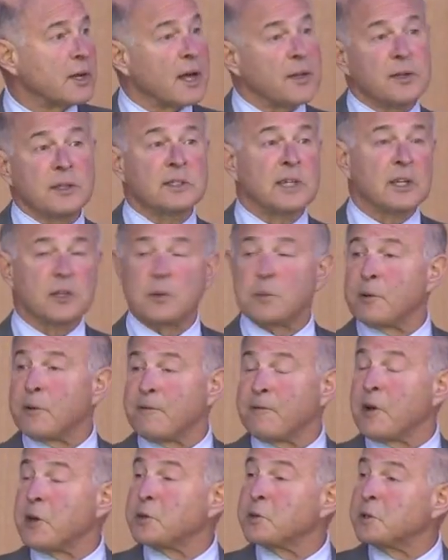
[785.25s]
nothing like the
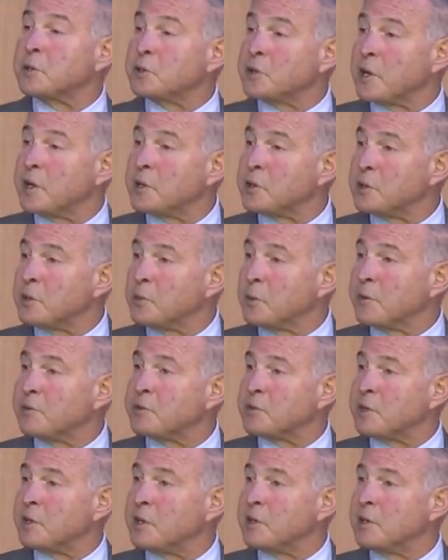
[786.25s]
professionalization we've
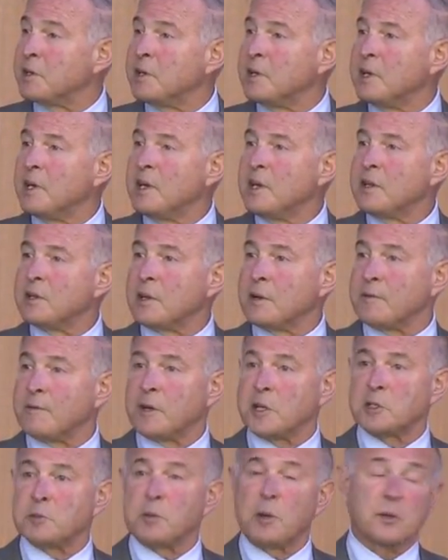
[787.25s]
seen that
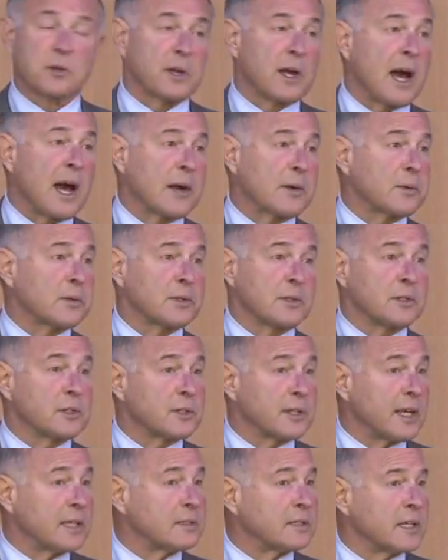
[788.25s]
affects both Congress and
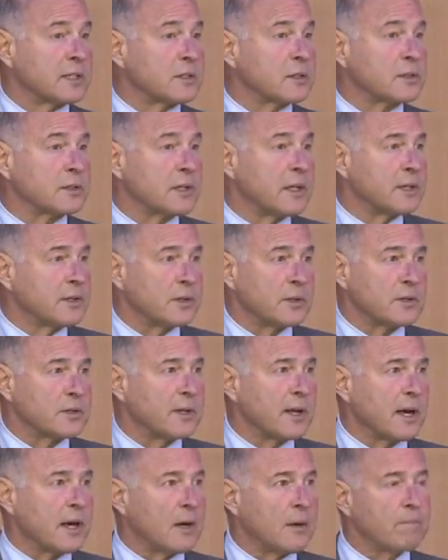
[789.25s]
state legislatures
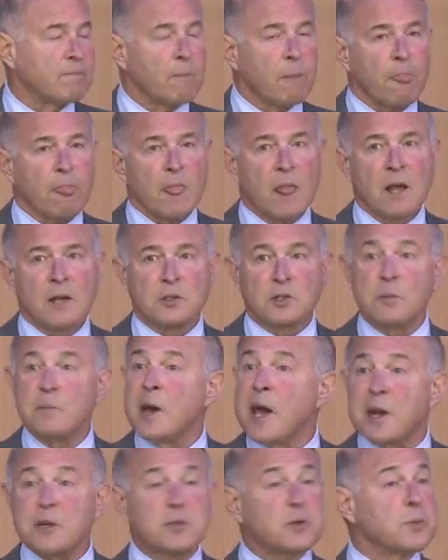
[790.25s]
now. So
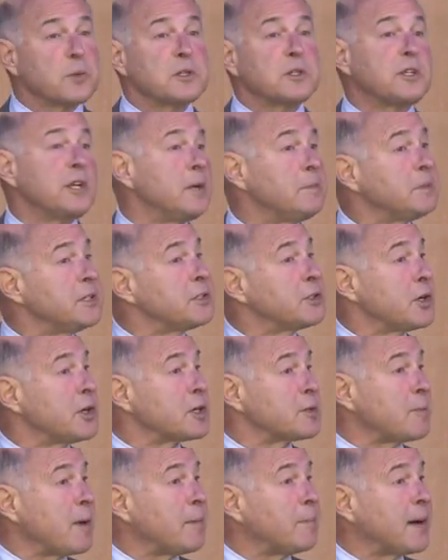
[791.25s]
Madison was deeply
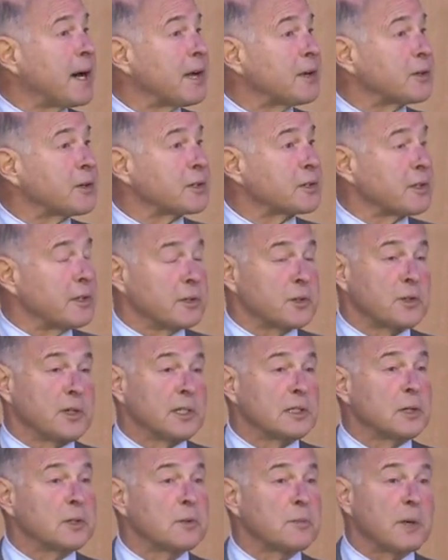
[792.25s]
serious about politics, and he was
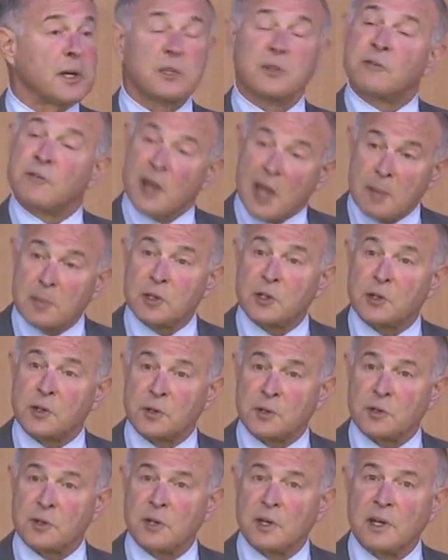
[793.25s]
dealing with a bunch of
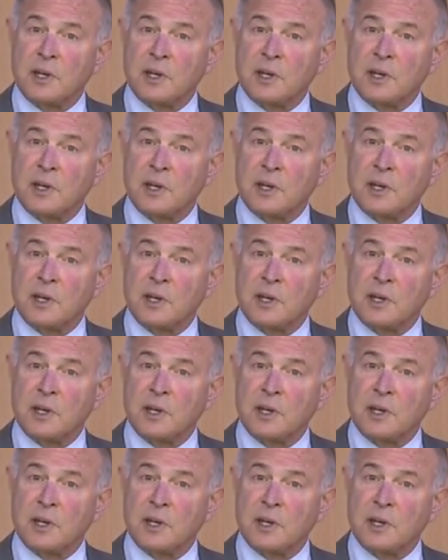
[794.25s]
amateurs.